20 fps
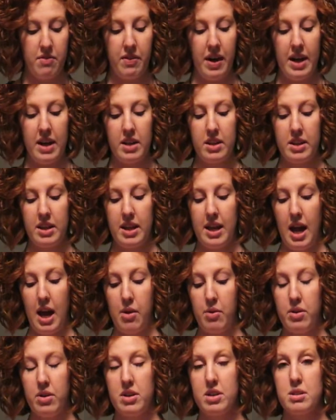Finally,
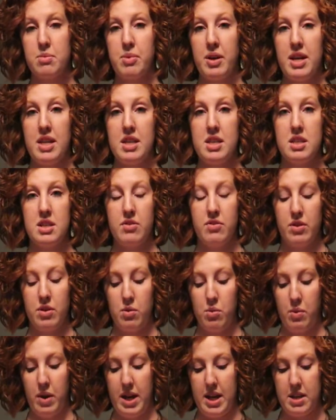I will explain the
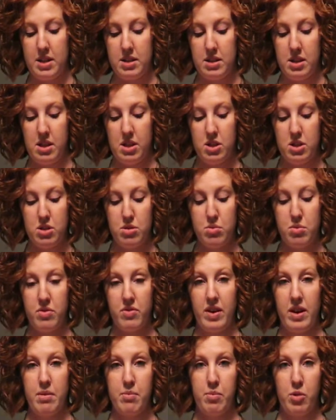different ways to
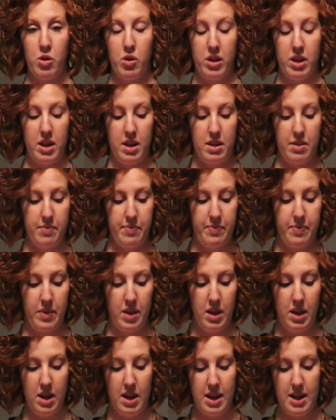prevent bullying.
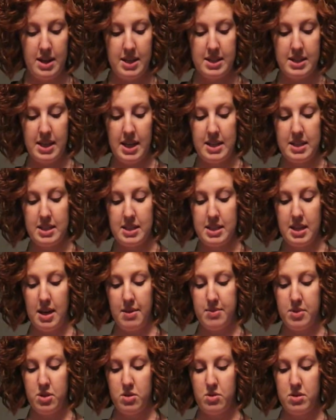10
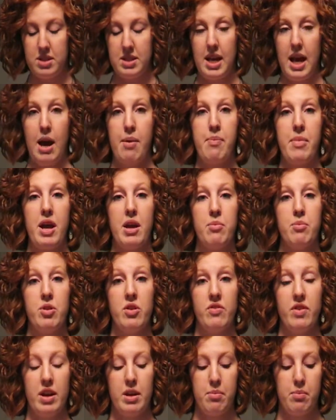steps to stop and
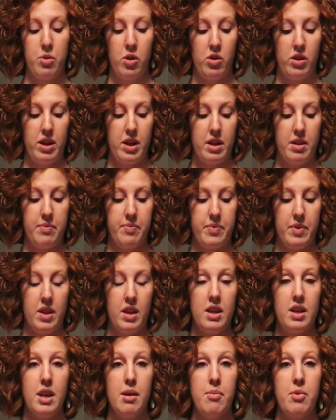prevent bullying.
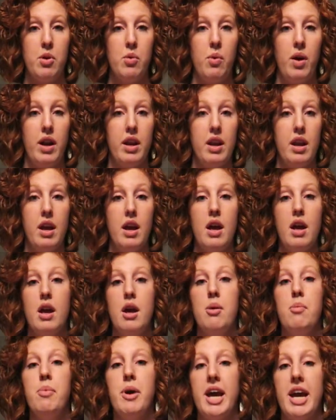Number 1,
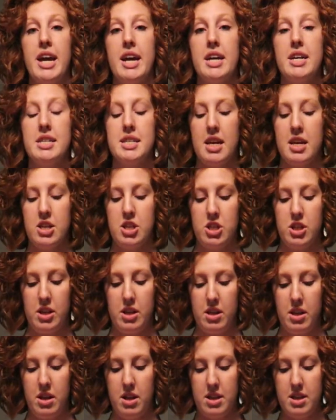pay
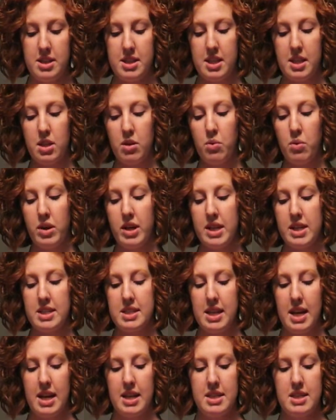attention. See the warning
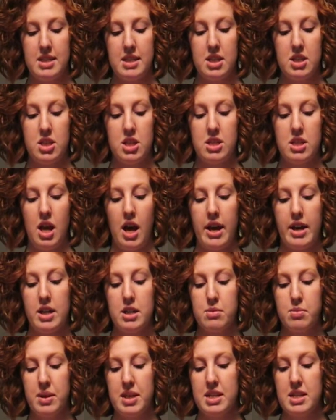signs such as
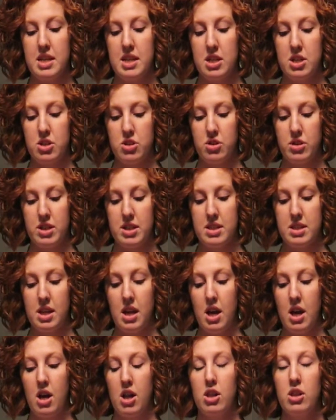unexplained injuries,
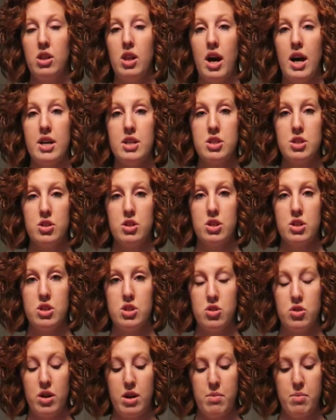lost or
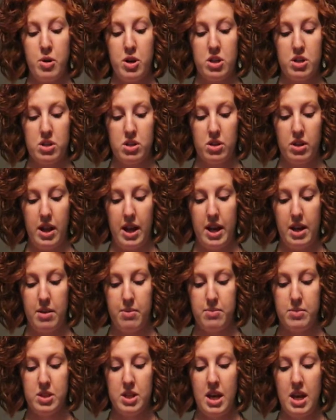destroyed personal
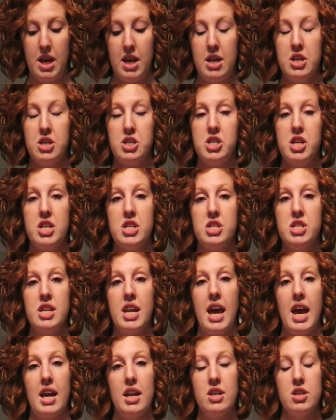items, change in
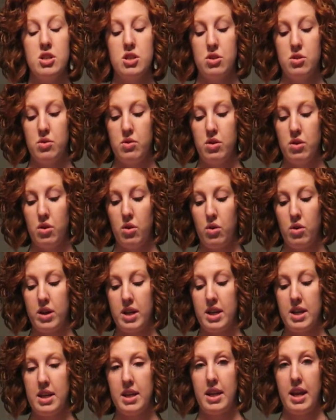attitude or
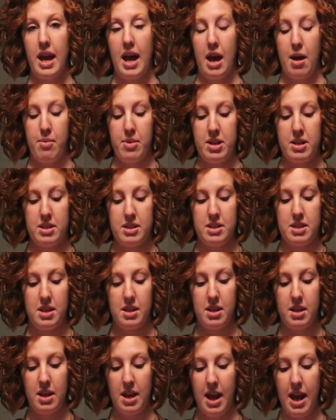eating habits,
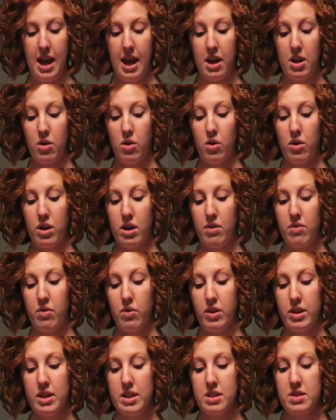and or
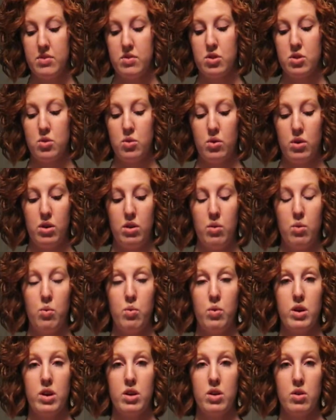avoidance of school,
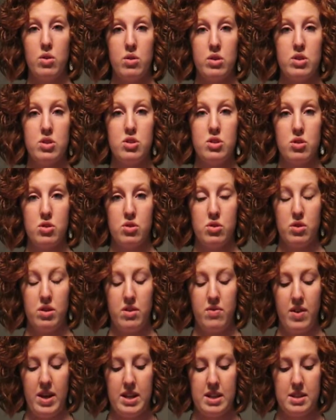work, or social
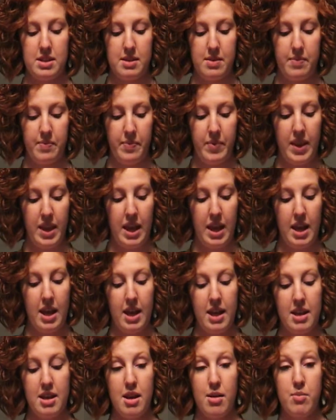events.
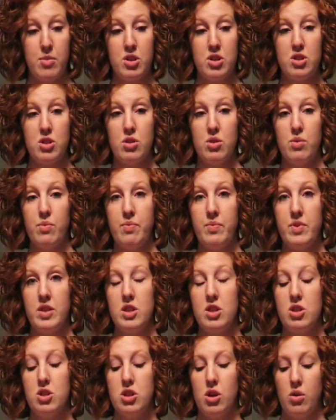Number 2,
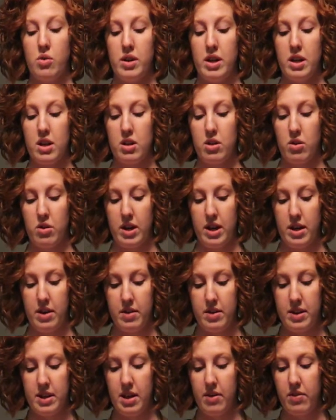don't ignore it.
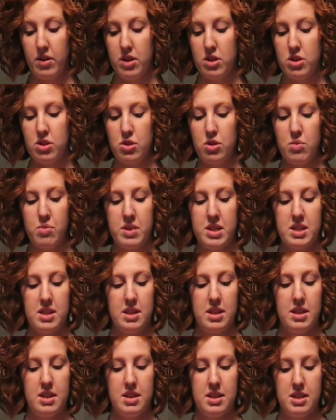Never assume this
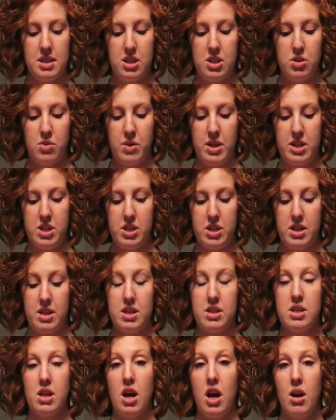situation
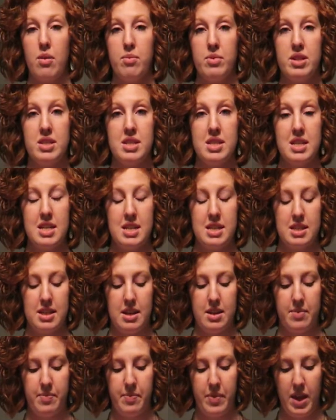is a harmless
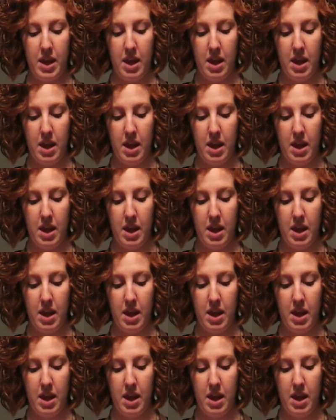teasing.